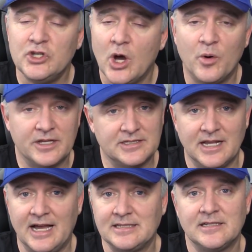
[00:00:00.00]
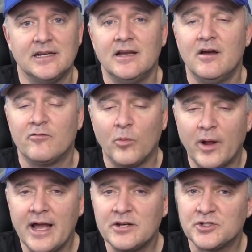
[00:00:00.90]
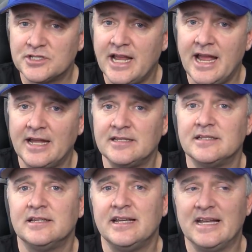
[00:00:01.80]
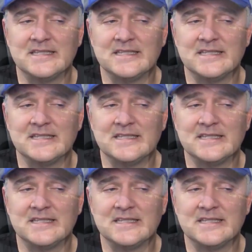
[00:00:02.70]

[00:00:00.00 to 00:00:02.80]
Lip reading: Darren did a first, not a review,